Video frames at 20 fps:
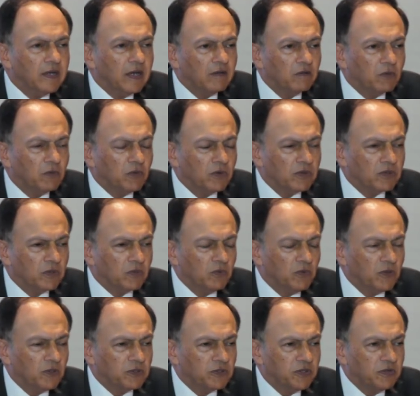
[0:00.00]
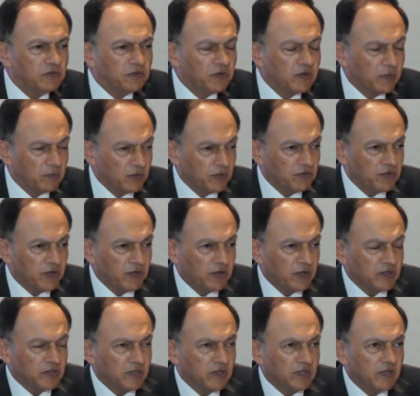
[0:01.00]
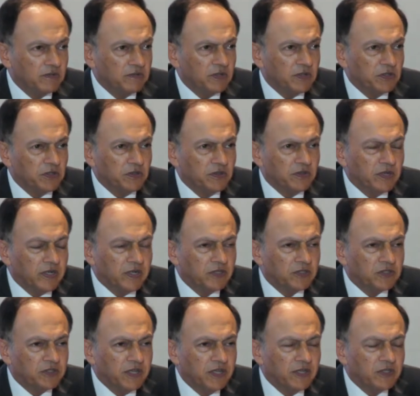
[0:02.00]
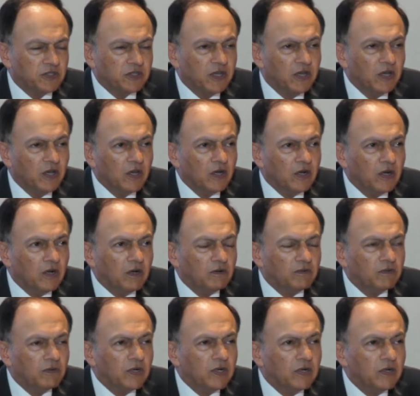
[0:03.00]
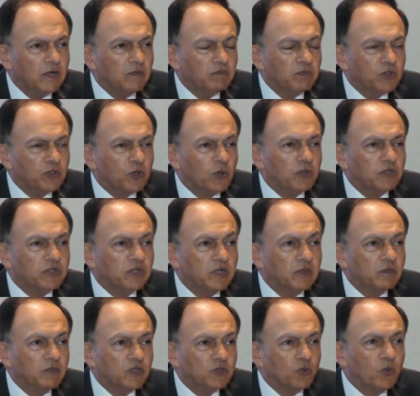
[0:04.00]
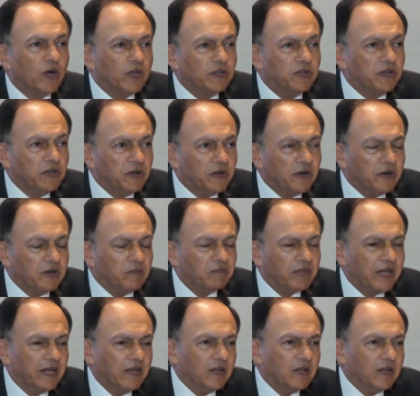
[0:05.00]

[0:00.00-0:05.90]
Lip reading: having worked on Wall Street for a number of years, the definition in the United States of short-term is 1 year,